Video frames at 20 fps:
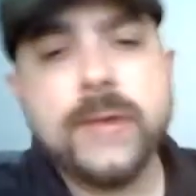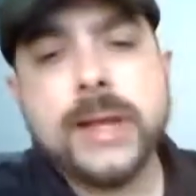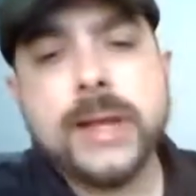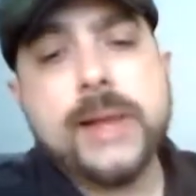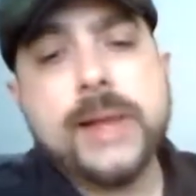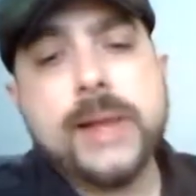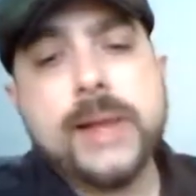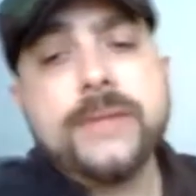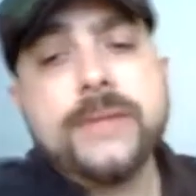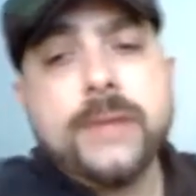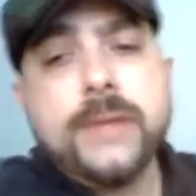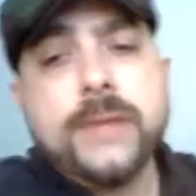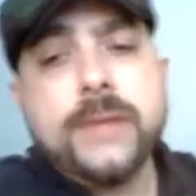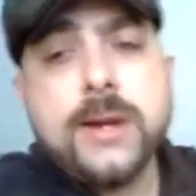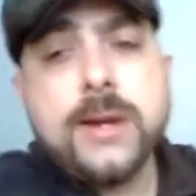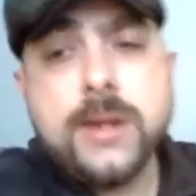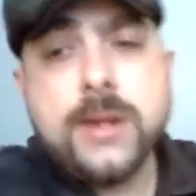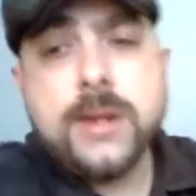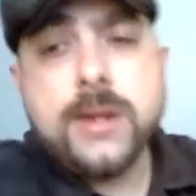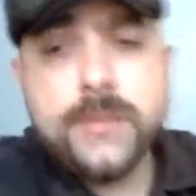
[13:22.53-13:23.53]
guys,
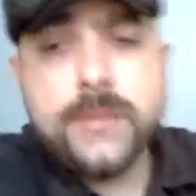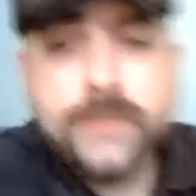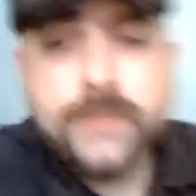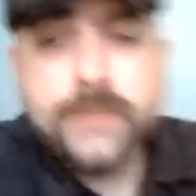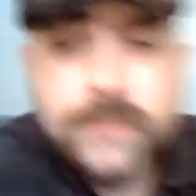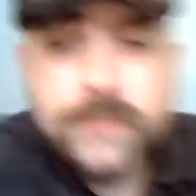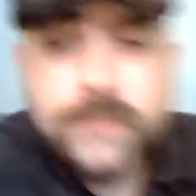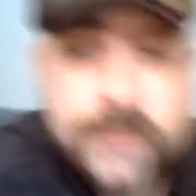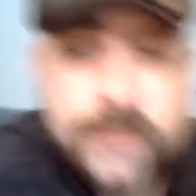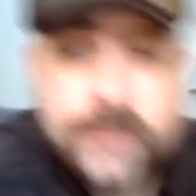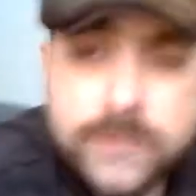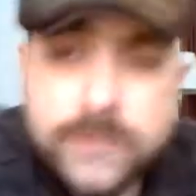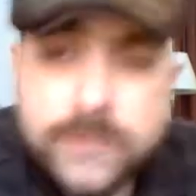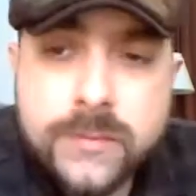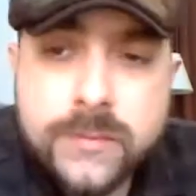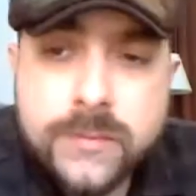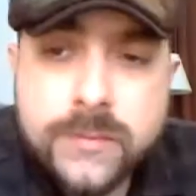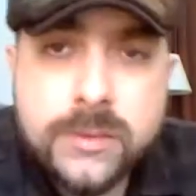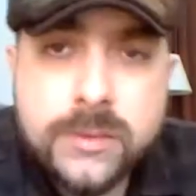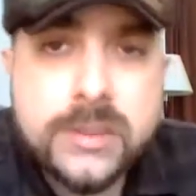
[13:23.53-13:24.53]

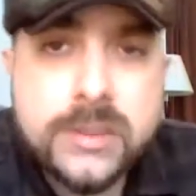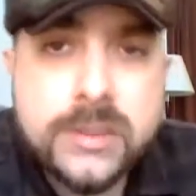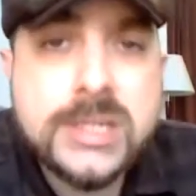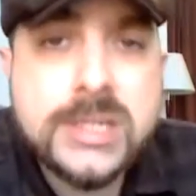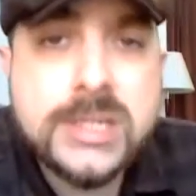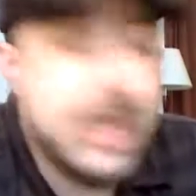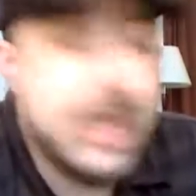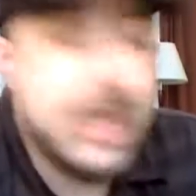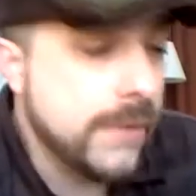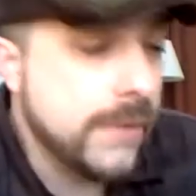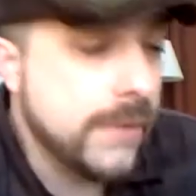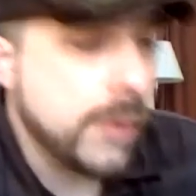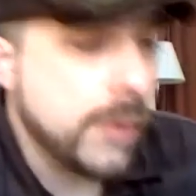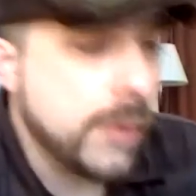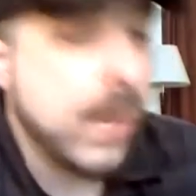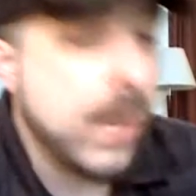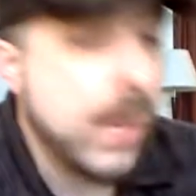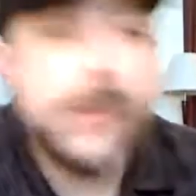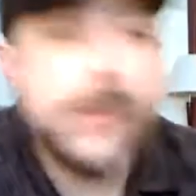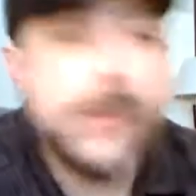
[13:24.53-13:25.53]
this is getting very
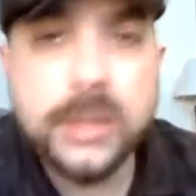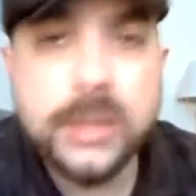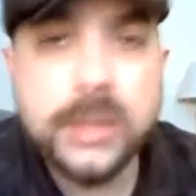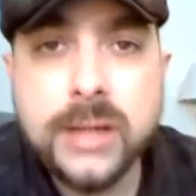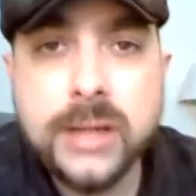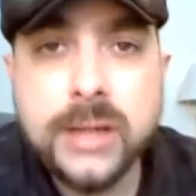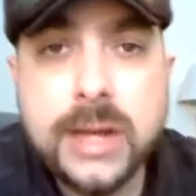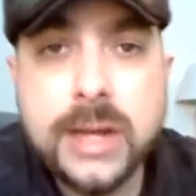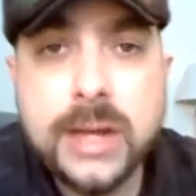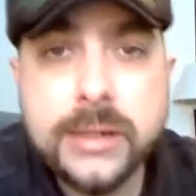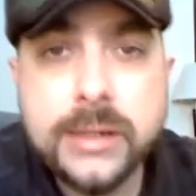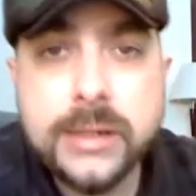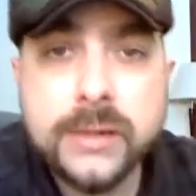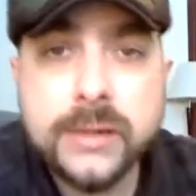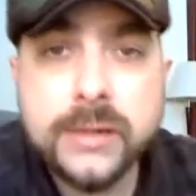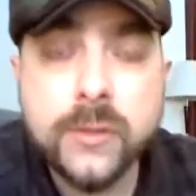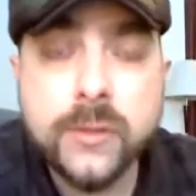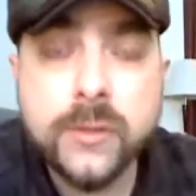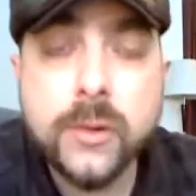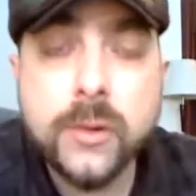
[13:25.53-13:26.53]
rambling, and I need to
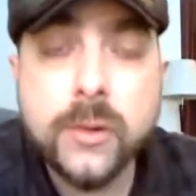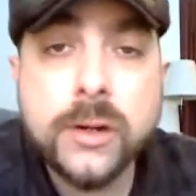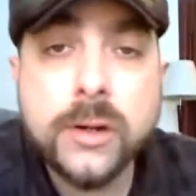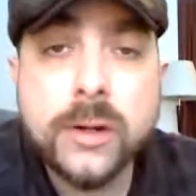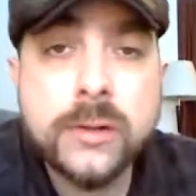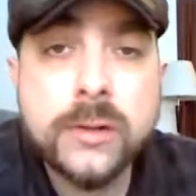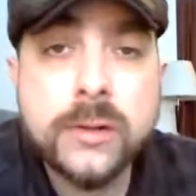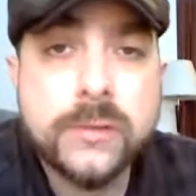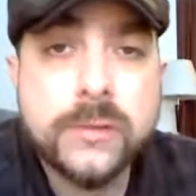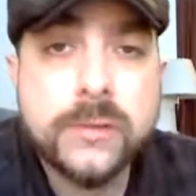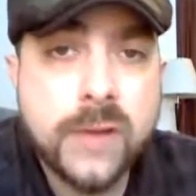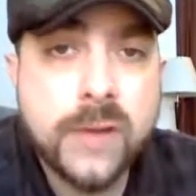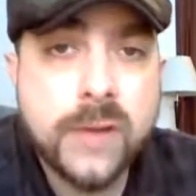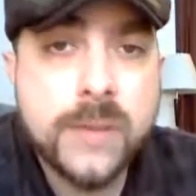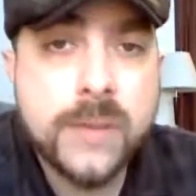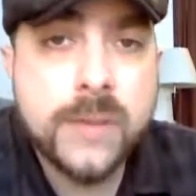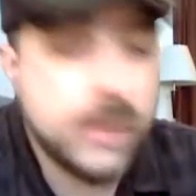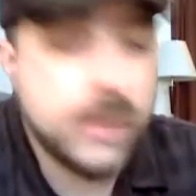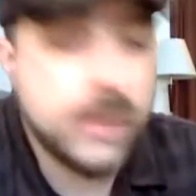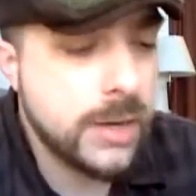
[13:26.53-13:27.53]
get to work, so I'm
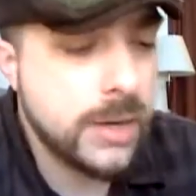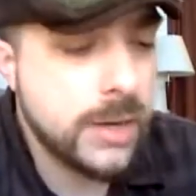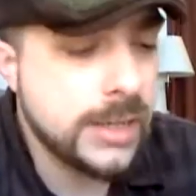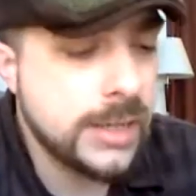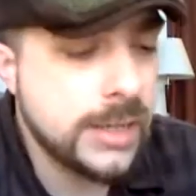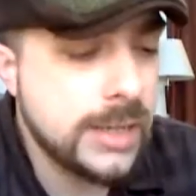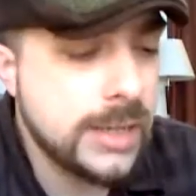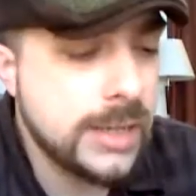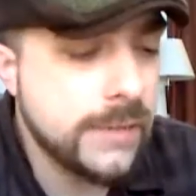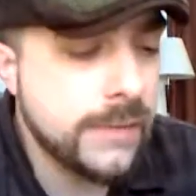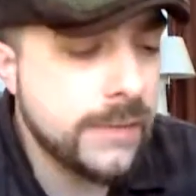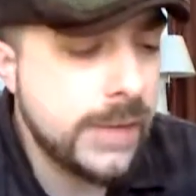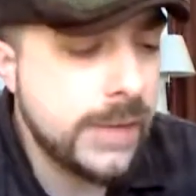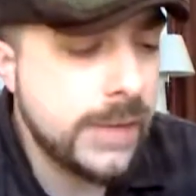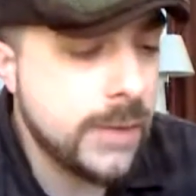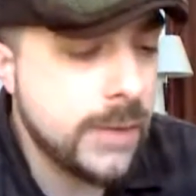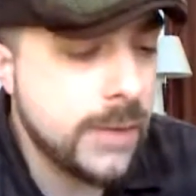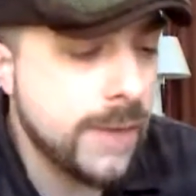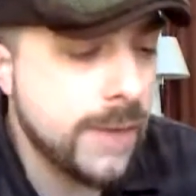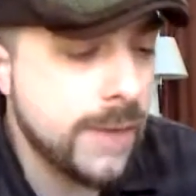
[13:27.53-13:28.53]
going to go ahead and cut the
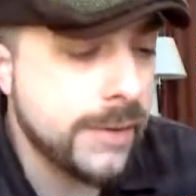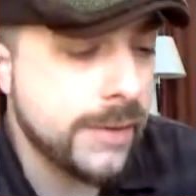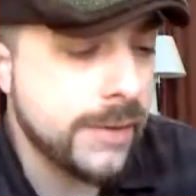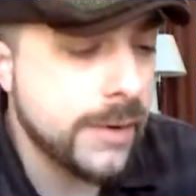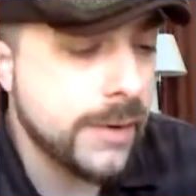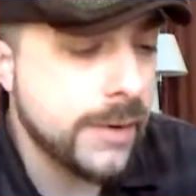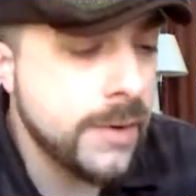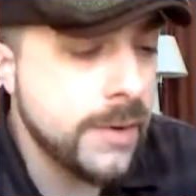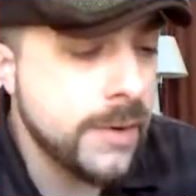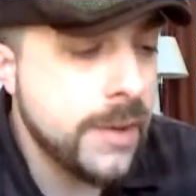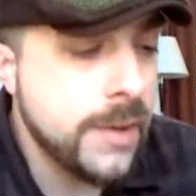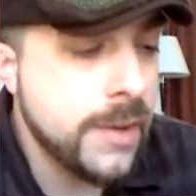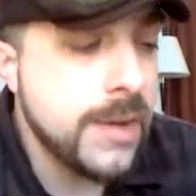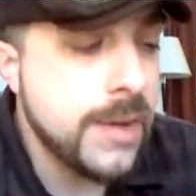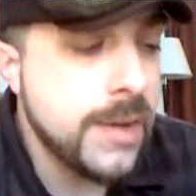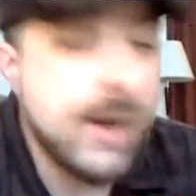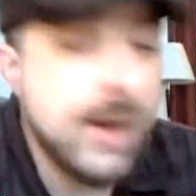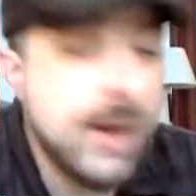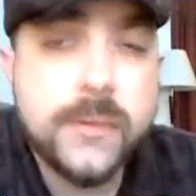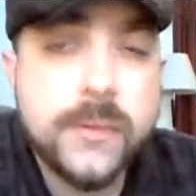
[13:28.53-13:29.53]
video off here.
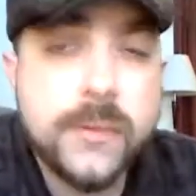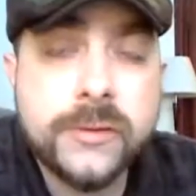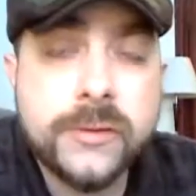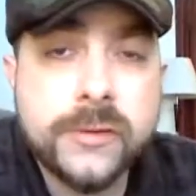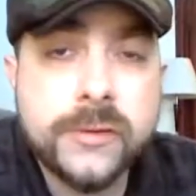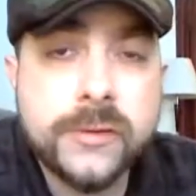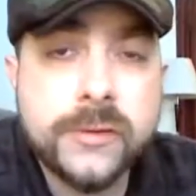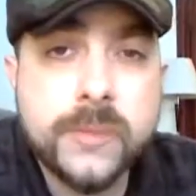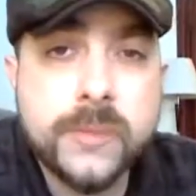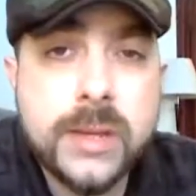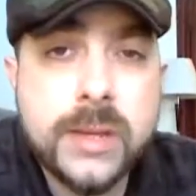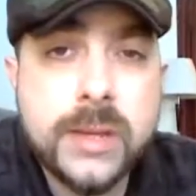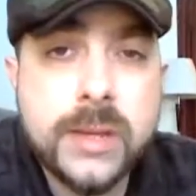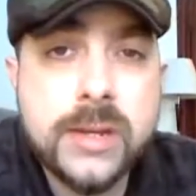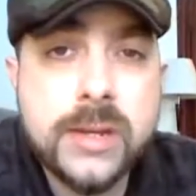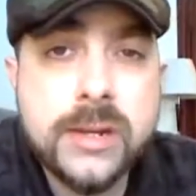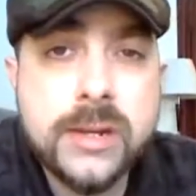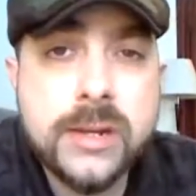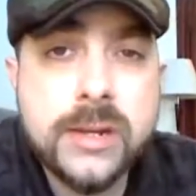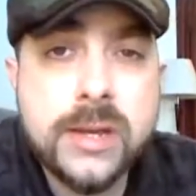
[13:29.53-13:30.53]
I hope this has
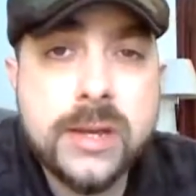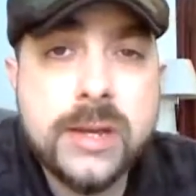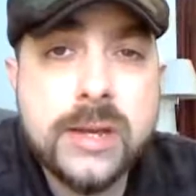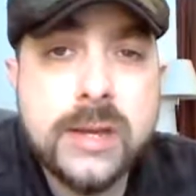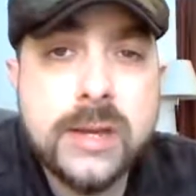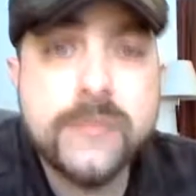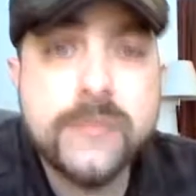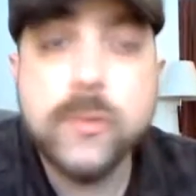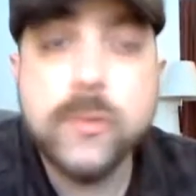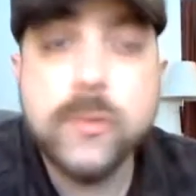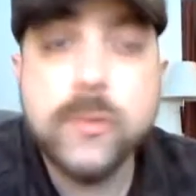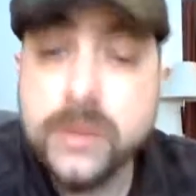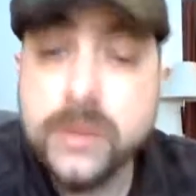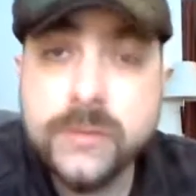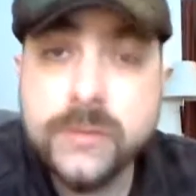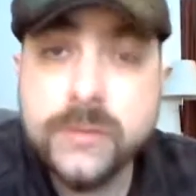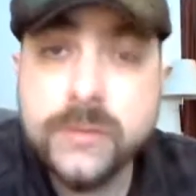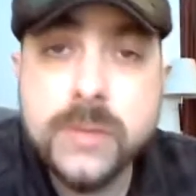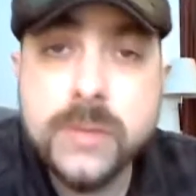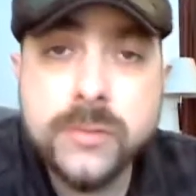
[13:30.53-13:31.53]
been informative
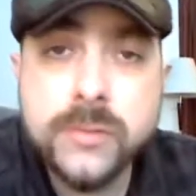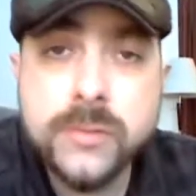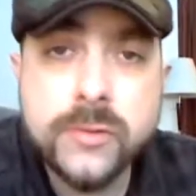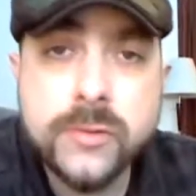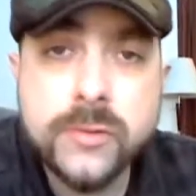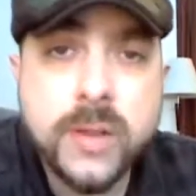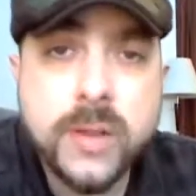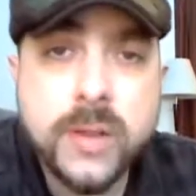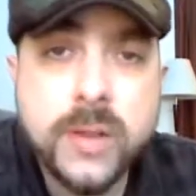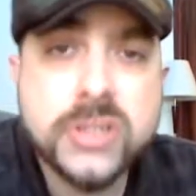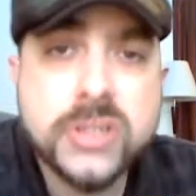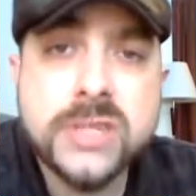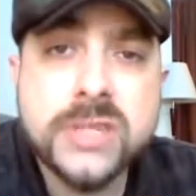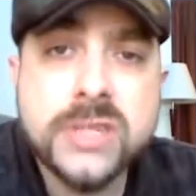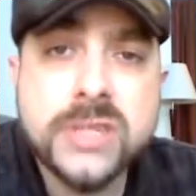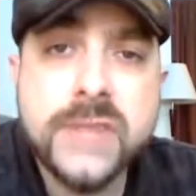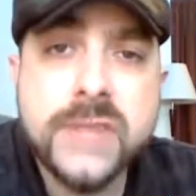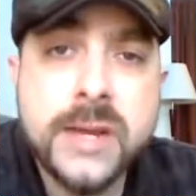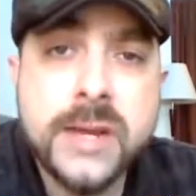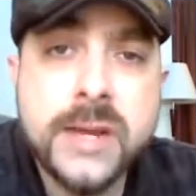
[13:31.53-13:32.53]
to people who watch this
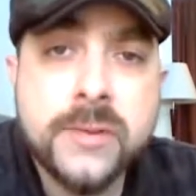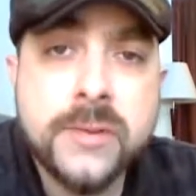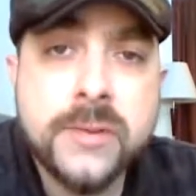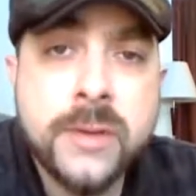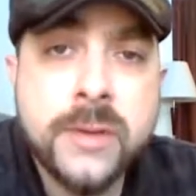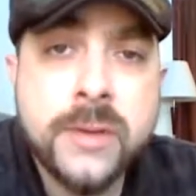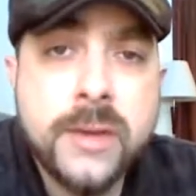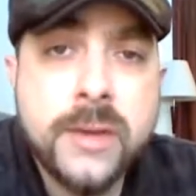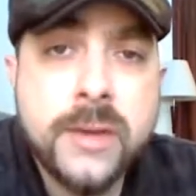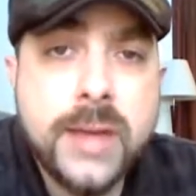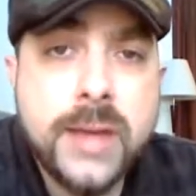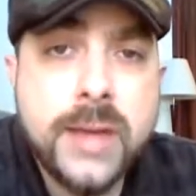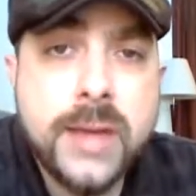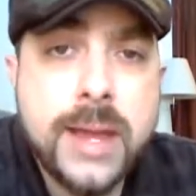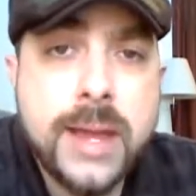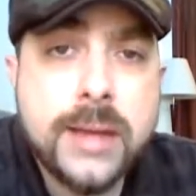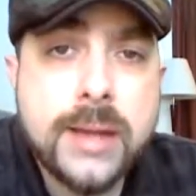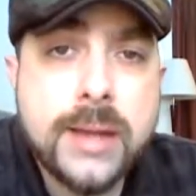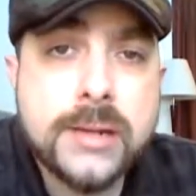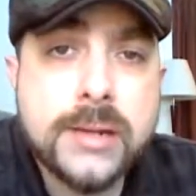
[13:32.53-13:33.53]
video,
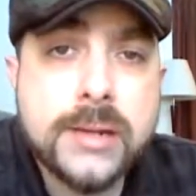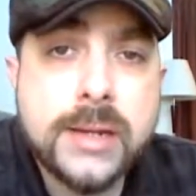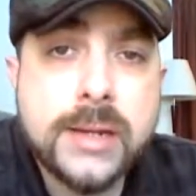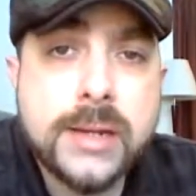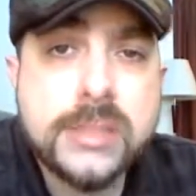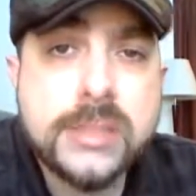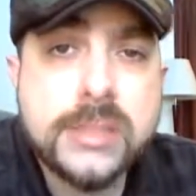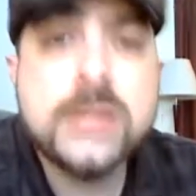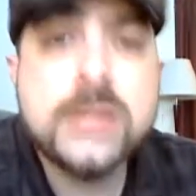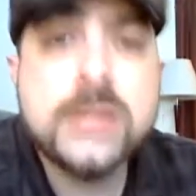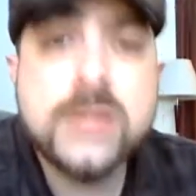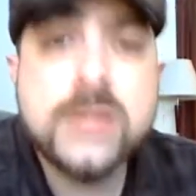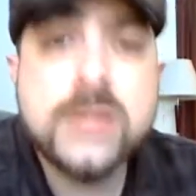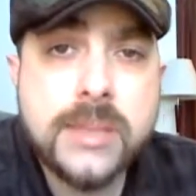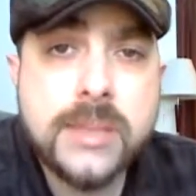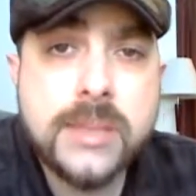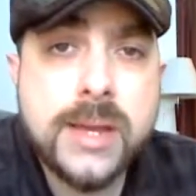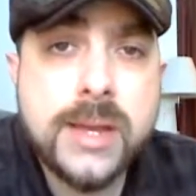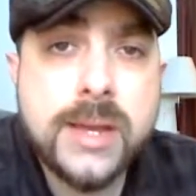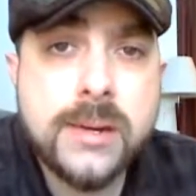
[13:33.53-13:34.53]
and to you,
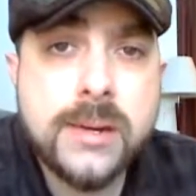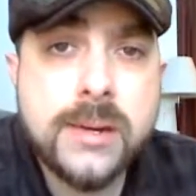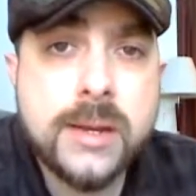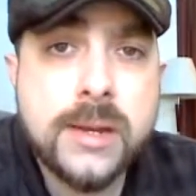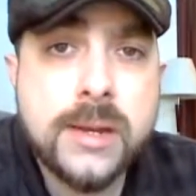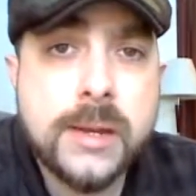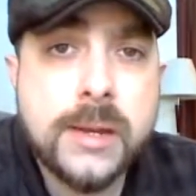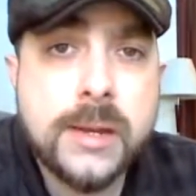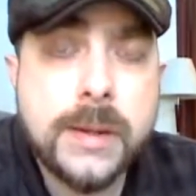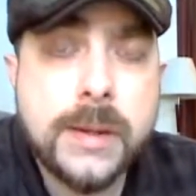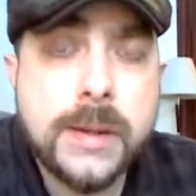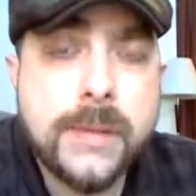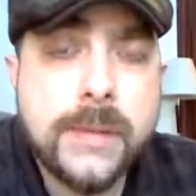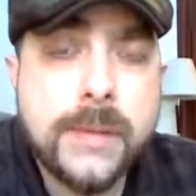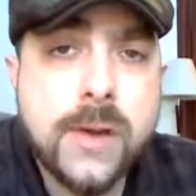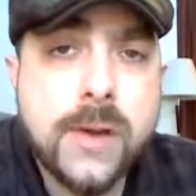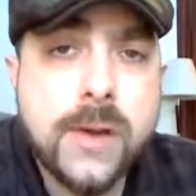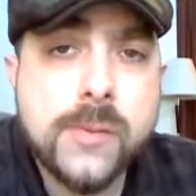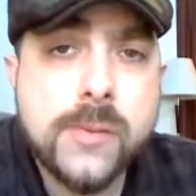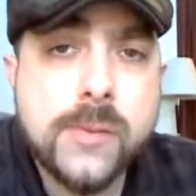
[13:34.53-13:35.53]
G-Man.
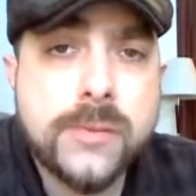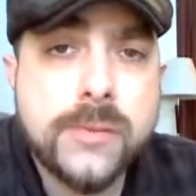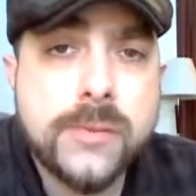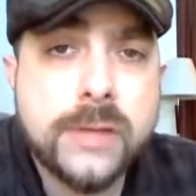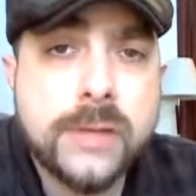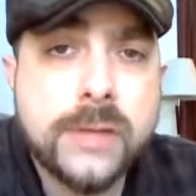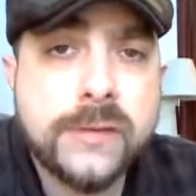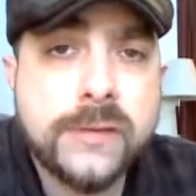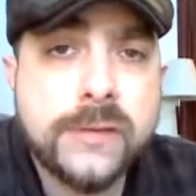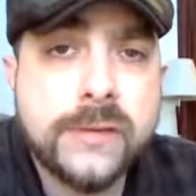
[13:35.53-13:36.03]
I hope that